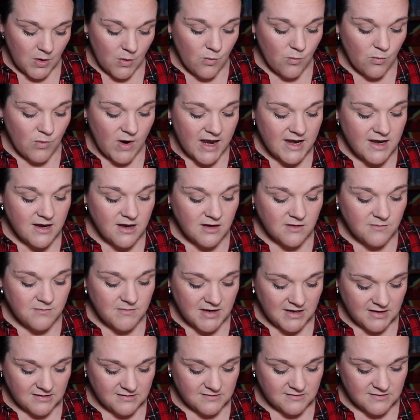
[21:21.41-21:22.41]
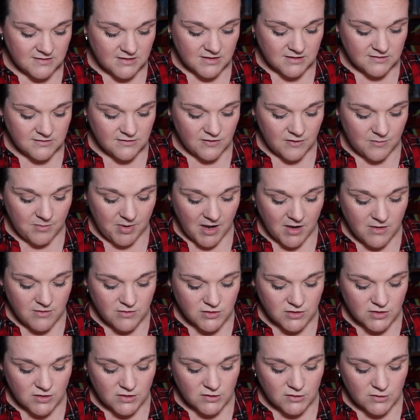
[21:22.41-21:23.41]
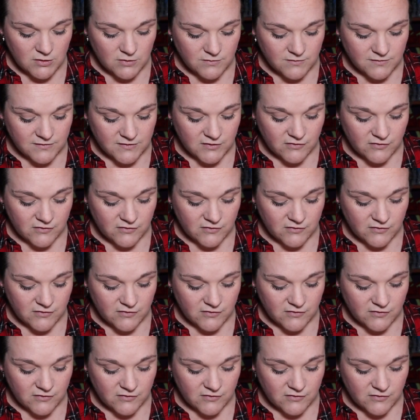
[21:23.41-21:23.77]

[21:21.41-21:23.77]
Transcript: the potion lulls